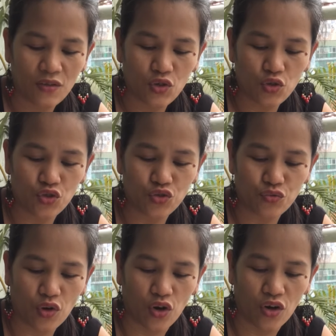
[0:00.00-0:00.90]
to
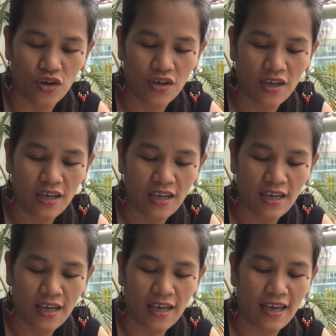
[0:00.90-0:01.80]
draw
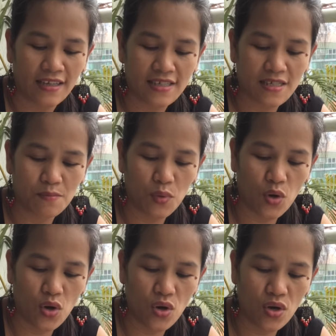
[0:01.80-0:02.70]
a
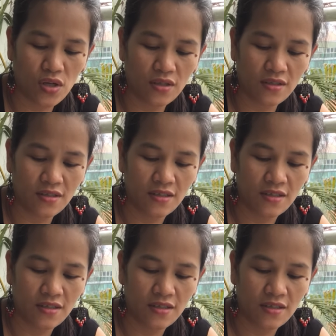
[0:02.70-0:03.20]
small